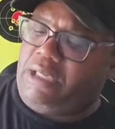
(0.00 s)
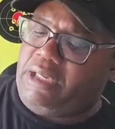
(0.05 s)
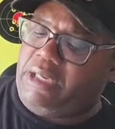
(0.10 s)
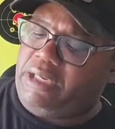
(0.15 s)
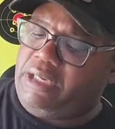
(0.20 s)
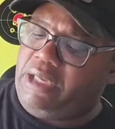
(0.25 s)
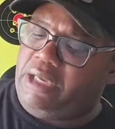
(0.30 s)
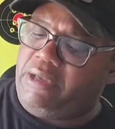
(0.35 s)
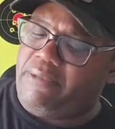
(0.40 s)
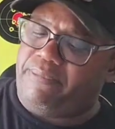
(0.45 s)

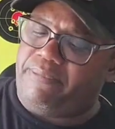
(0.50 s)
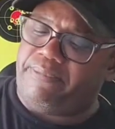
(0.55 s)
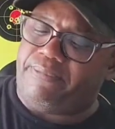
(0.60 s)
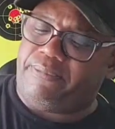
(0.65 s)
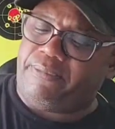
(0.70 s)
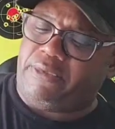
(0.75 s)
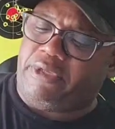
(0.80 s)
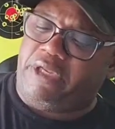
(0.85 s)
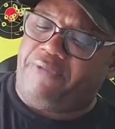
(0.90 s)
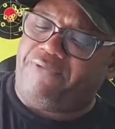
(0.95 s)
And
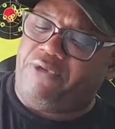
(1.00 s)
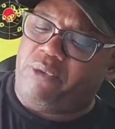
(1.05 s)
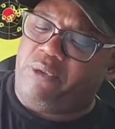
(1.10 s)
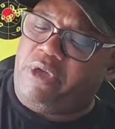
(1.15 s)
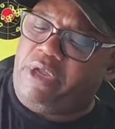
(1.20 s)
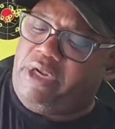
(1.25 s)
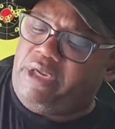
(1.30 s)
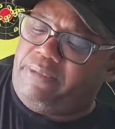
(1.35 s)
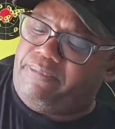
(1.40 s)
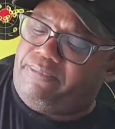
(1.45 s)
if you
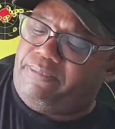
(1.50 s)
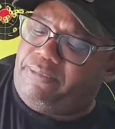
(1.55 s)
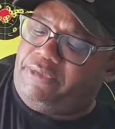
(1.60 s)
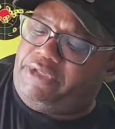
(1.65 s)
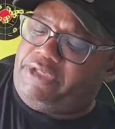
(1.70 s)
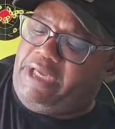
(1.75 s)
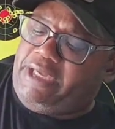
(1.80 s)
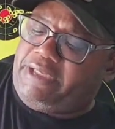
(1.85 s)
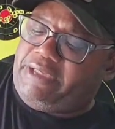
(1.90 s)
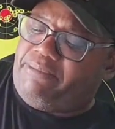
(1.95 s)
want to
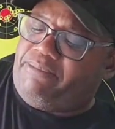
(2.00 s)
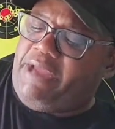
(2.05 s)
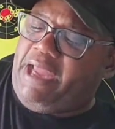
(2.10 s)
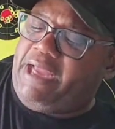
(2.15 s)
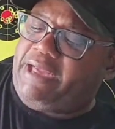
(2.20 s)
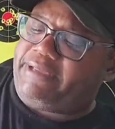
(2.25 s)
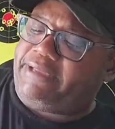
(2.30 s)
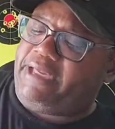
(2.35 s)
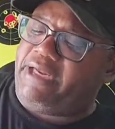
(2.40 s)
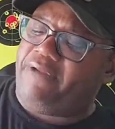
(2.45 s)
check the
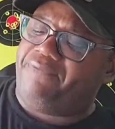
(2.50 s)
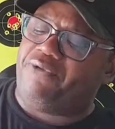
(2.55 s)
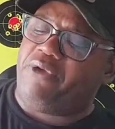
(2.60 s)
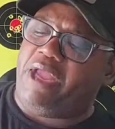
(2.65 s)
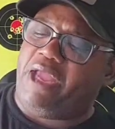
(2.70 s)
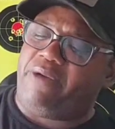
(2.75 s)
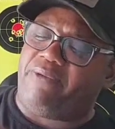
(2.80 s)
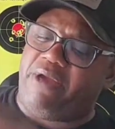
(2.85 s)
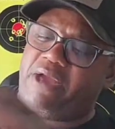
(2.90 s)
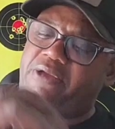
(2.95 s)
magazine, if
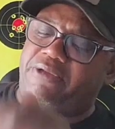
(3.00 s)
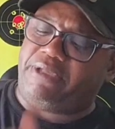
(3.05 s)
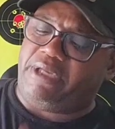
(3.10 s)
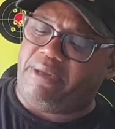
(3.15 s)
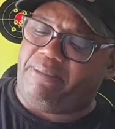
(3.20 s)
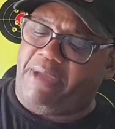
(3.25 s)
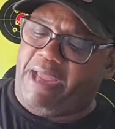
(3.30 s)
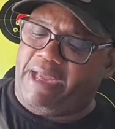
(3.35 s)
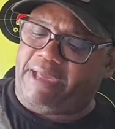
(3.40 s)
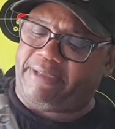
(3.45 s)
you had rounds in
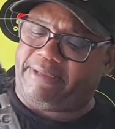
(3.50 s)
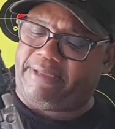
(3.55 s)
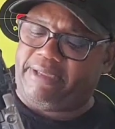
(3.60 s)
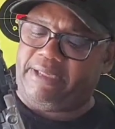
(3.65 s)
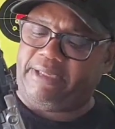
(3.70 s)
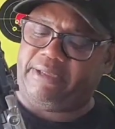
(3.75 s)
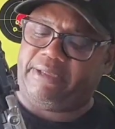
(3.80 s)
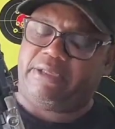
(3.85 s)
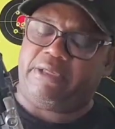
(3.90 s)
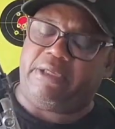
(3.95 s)
the
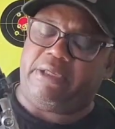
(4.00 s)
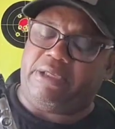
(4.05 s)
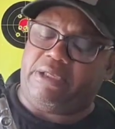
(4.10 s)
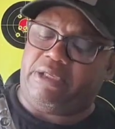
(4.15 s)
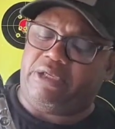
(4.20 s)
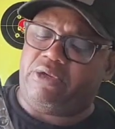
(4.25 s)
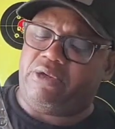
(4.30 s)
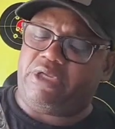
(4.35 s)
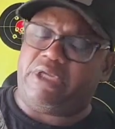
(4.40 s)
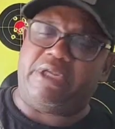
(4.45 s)
magazine,
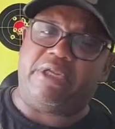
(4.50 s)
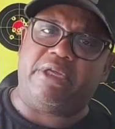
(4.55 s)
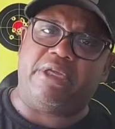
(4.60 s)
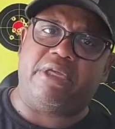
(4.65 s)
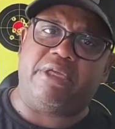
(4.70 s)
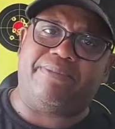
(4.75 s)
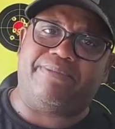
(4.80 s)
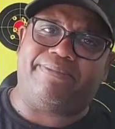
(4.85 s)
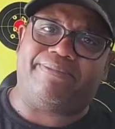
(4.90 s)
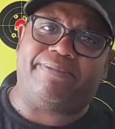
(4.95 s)
you
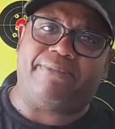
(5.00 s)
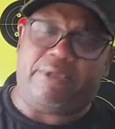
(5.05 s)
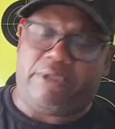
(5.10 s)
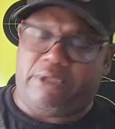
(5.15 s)
can